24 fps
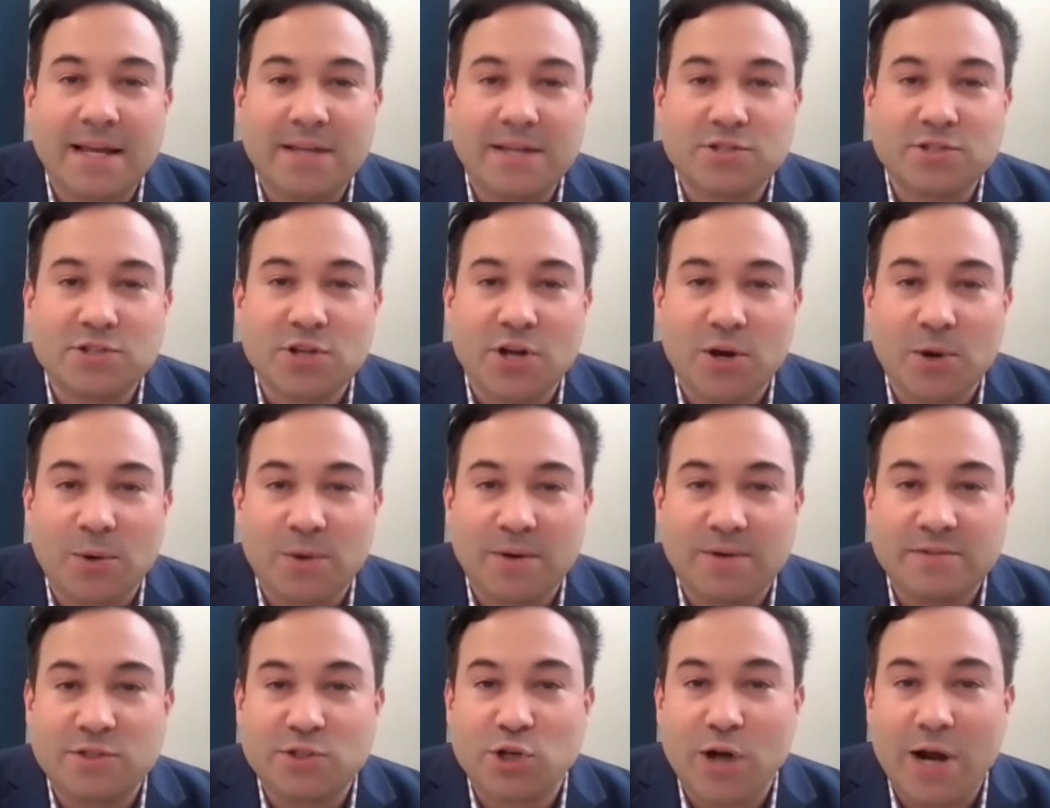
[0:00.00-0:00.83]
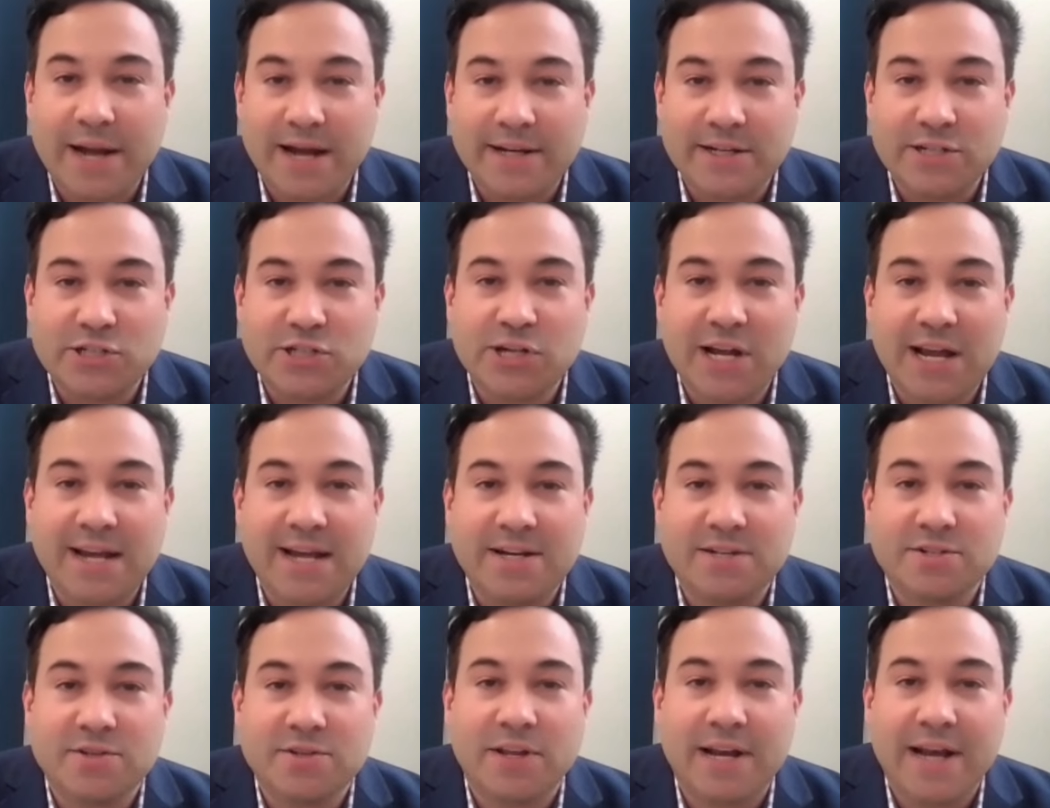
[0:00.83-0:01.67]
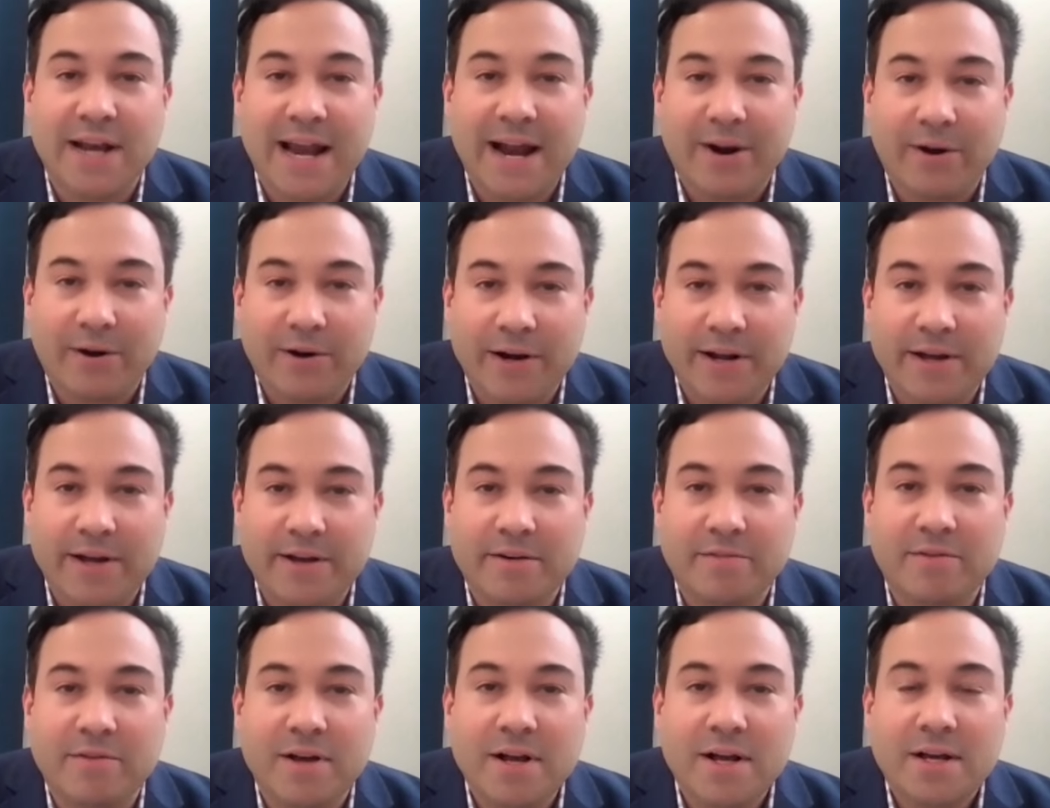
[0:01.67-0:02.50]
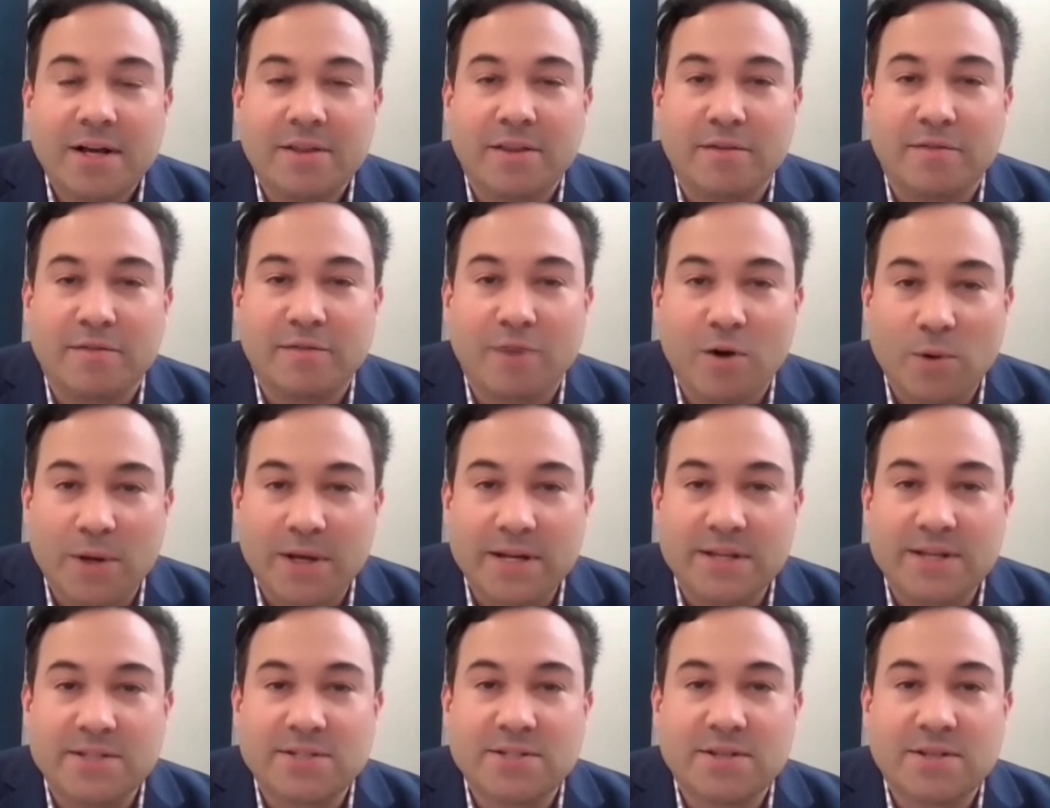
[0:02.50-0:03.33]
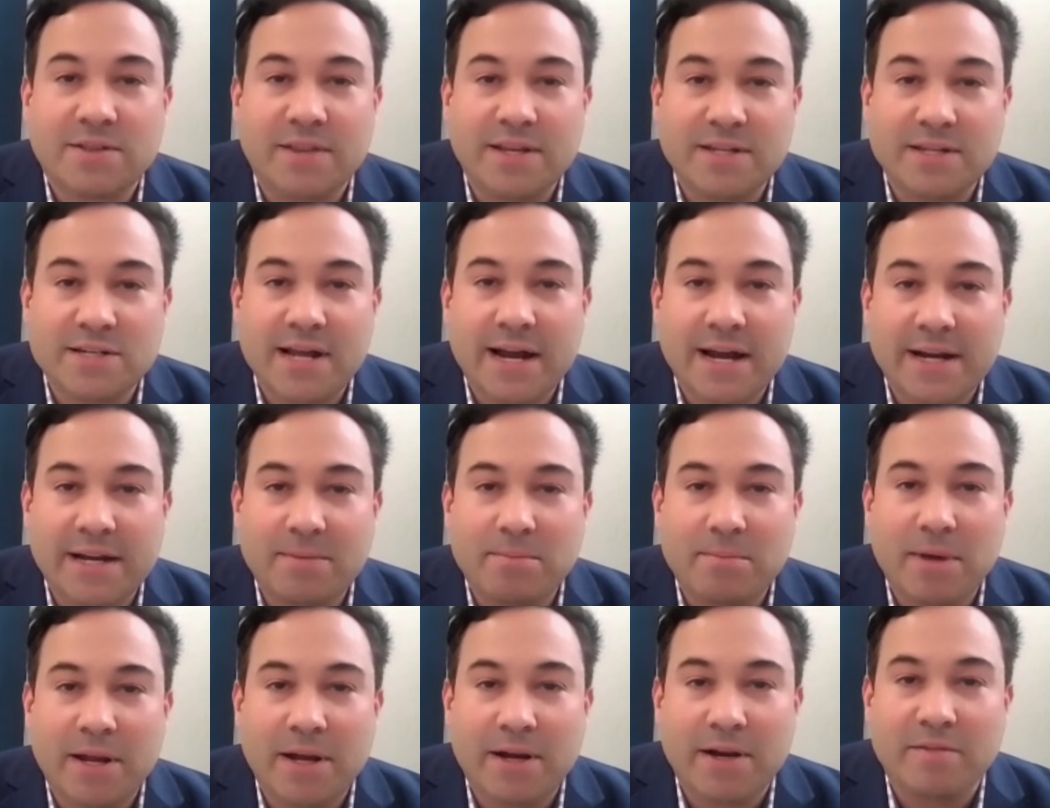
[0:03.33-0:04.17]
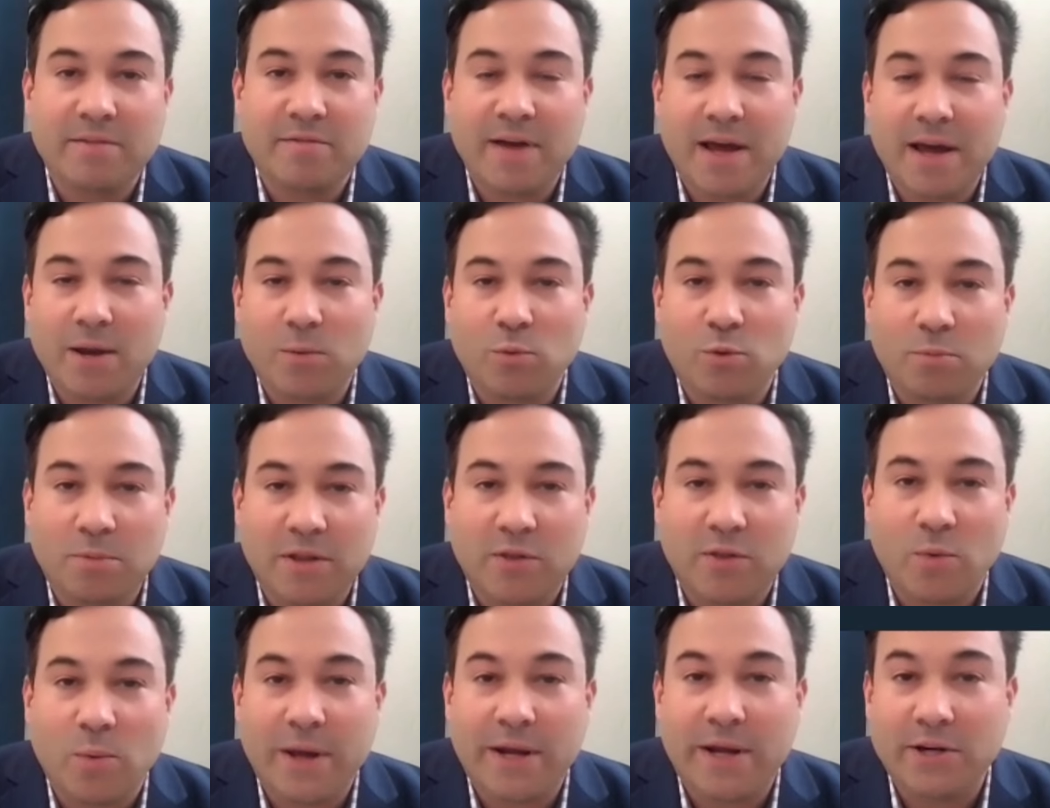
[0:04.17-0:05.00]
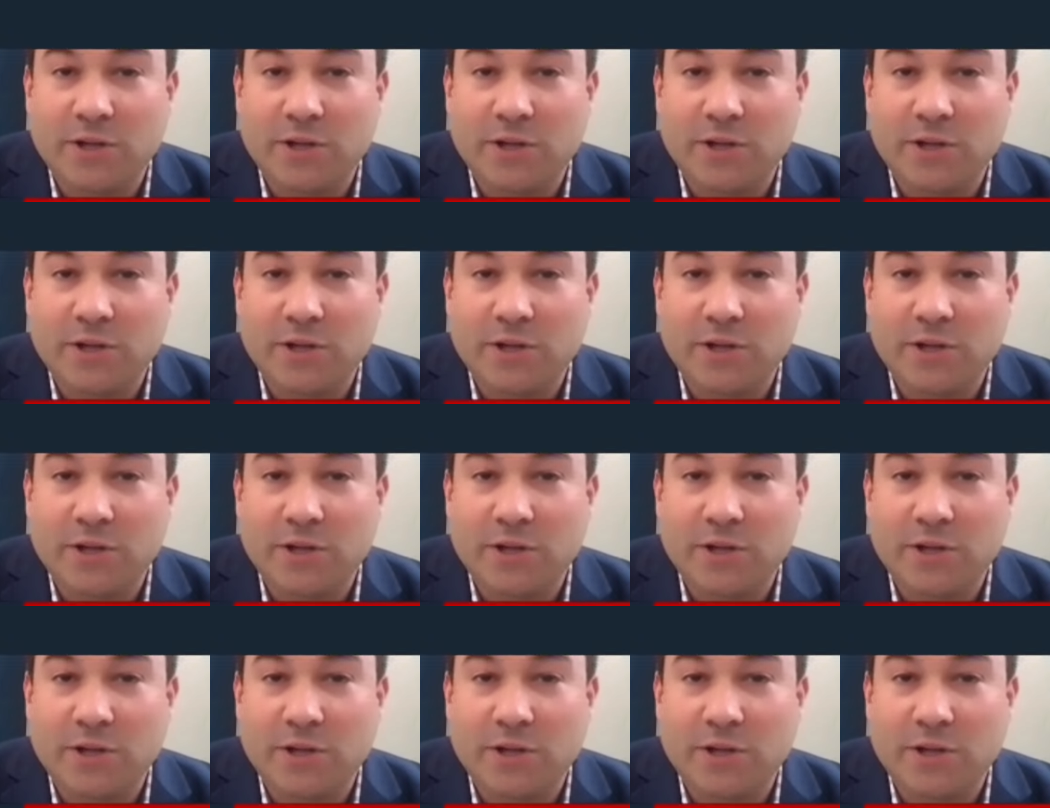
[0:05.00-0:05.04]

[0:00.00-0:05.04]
And so trying to change the narrative, the focus, this 90 minute event will be the way to